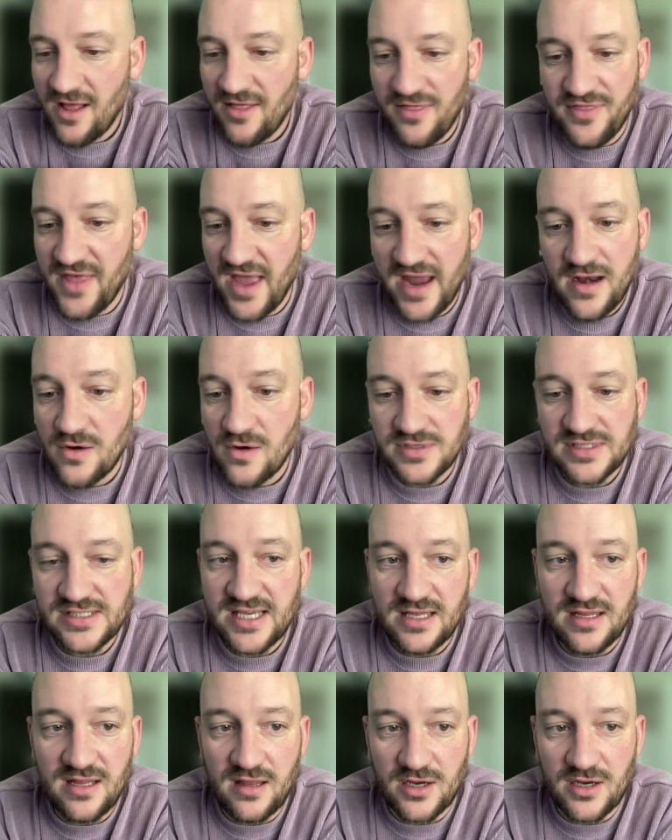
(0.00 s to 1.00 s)
they don't
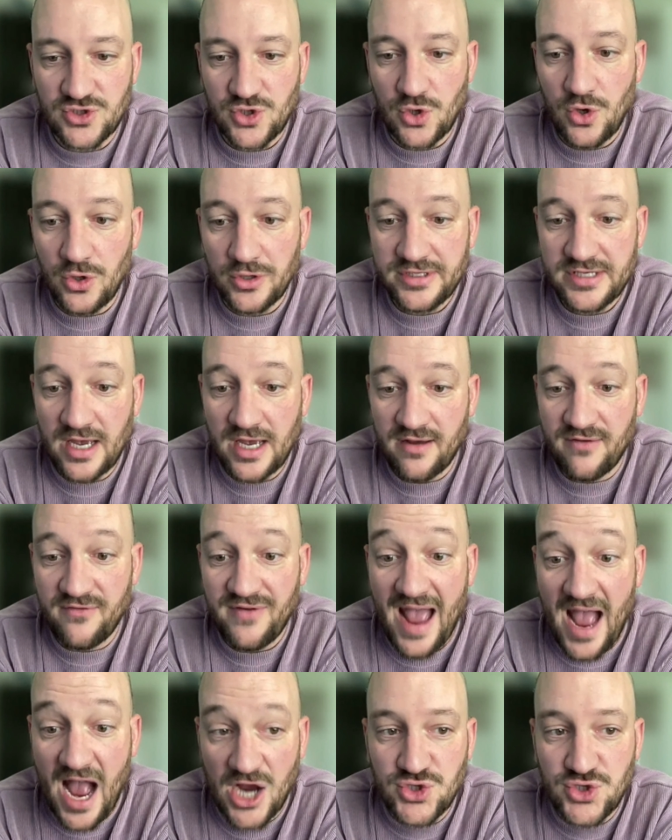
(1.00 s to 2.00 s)
see that there's a whole ton of
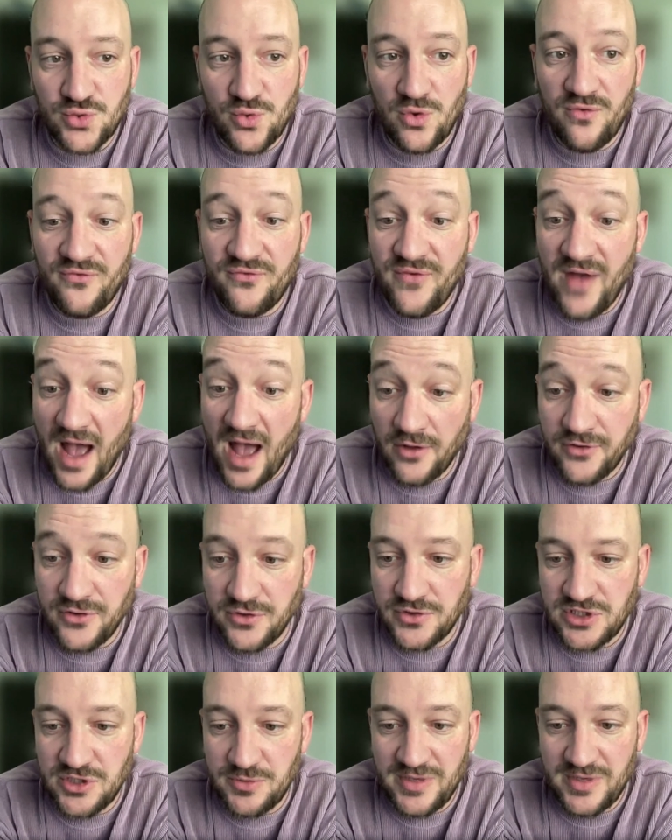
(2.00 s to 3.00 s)
actual
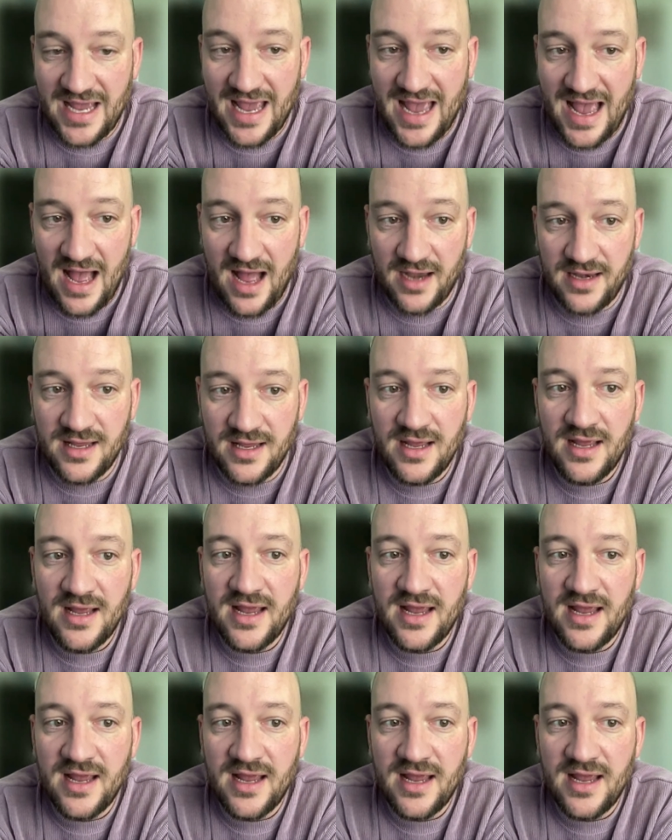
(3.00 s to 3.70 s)
value to be had